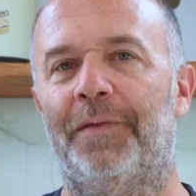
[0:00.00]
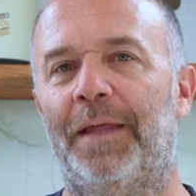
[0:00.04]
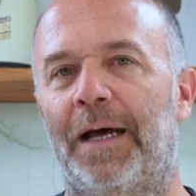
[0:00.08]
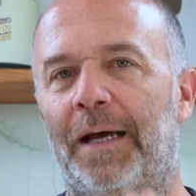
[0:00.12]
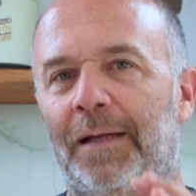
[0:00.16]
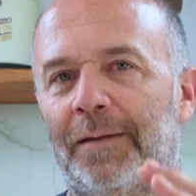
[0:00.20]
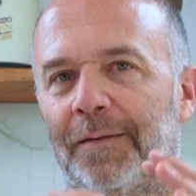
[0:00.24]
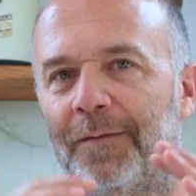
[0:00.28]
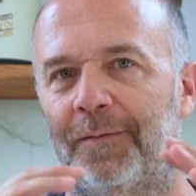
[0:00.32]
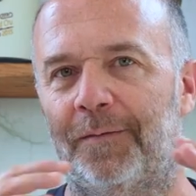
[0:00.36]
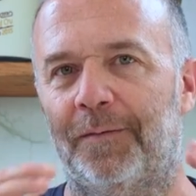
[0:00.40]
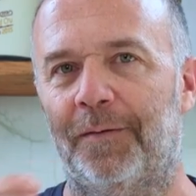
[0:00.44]

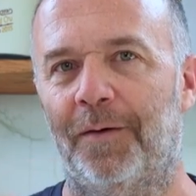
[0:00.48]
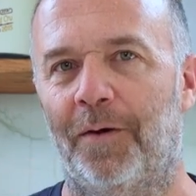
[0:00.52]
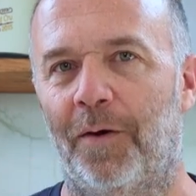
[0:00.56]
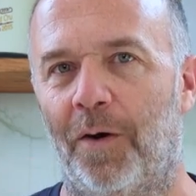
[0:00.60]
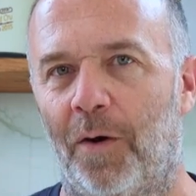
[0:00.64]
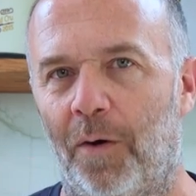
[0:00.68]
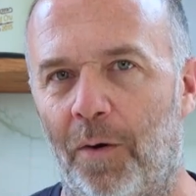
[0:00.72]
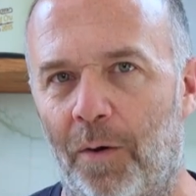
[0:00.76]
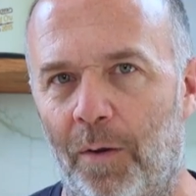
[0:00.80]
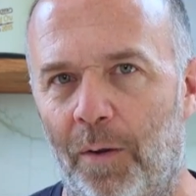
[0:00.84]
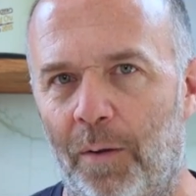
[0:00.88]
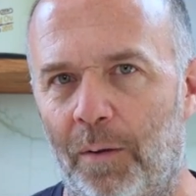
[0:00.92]
That's
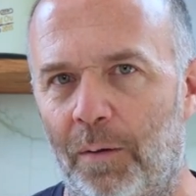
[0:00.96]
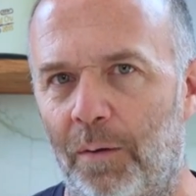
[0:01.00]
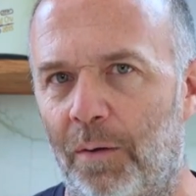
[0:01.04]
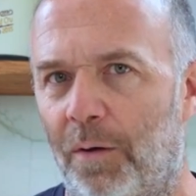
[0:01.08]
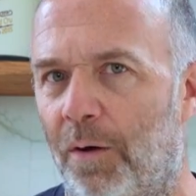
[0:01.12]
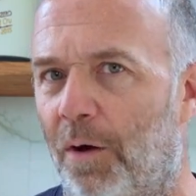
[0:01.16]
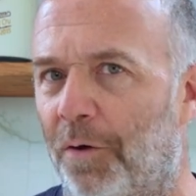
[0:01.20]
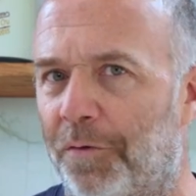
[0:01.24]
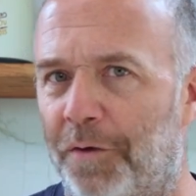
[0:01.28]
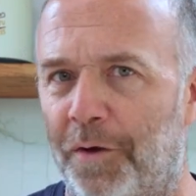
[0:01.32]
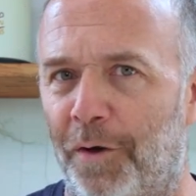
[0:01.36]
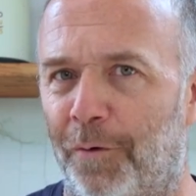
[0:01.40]
all,
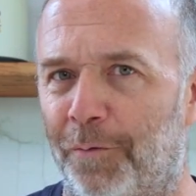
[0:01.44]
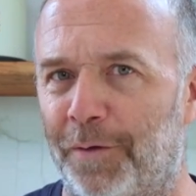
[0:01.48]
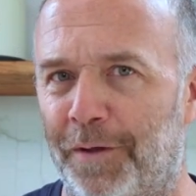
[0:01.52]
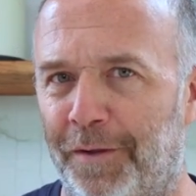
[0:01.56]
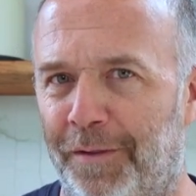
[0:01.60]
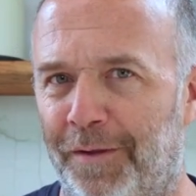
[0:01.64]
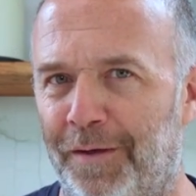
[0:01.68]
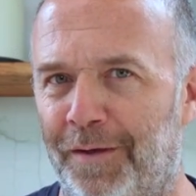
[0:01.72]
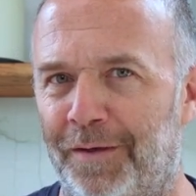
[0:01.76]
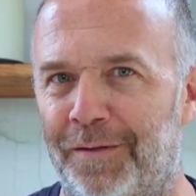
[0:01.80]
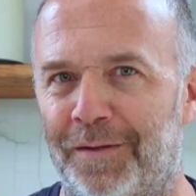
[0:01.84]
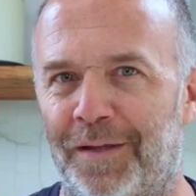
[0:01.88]
or the only
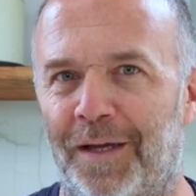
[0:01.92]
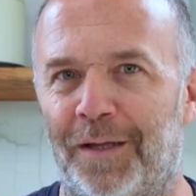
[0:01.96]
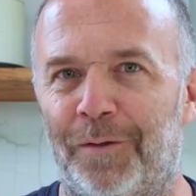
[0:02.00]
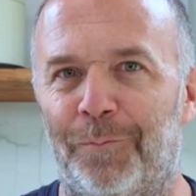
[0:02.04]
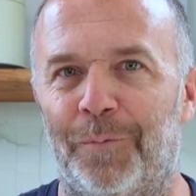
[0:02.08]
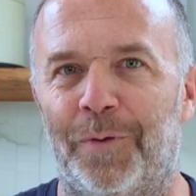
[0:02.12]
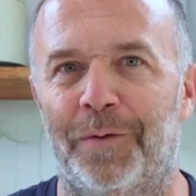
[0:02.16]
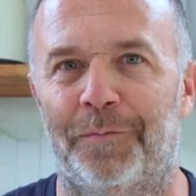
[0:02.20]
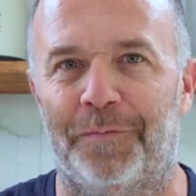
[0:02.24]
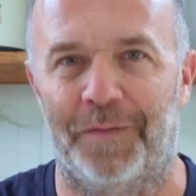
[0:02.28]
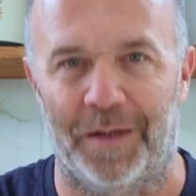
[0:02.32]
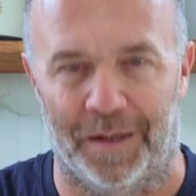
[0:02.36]
thing that
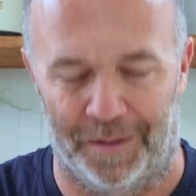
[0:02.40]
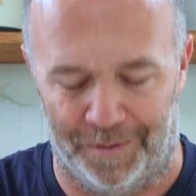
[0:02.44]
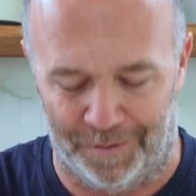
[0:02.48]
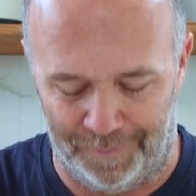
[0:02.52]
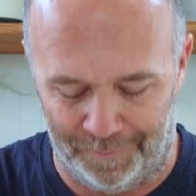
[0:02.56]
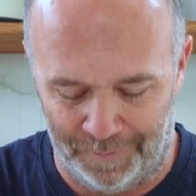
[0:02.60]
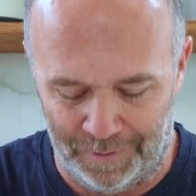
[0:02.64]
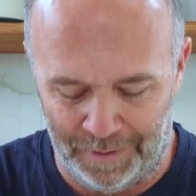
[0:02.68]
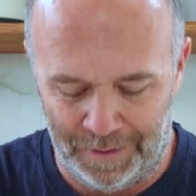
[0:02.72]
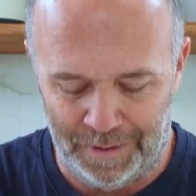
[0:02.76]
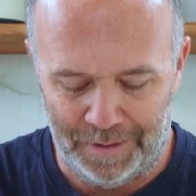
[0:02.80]
we've done.